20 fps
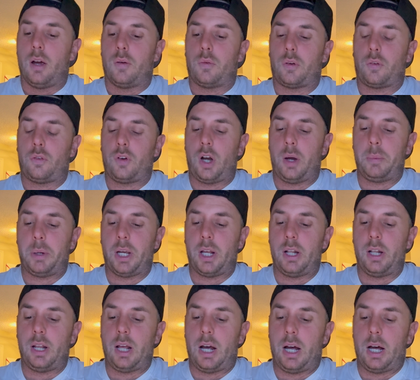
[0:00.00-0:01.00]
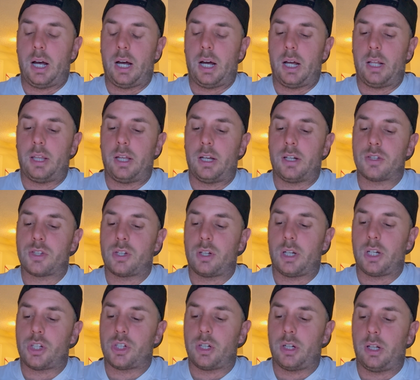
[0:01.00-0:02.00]
for framing in the
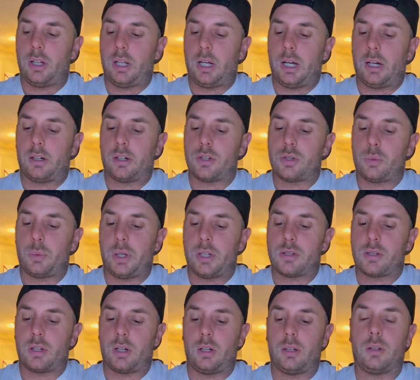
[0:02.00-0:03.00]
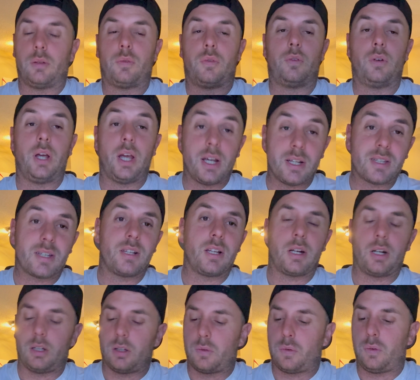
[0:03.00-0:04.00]
insulation in that because we
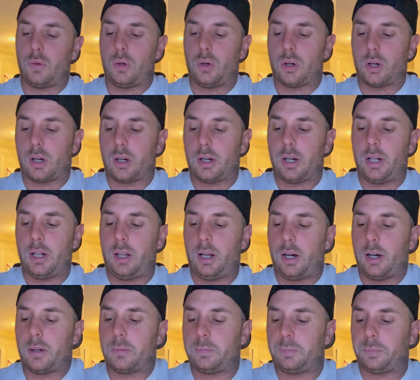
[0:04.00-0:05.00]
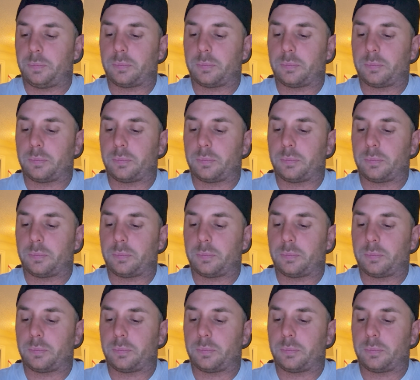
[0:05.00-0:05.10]
insulated the floor in there.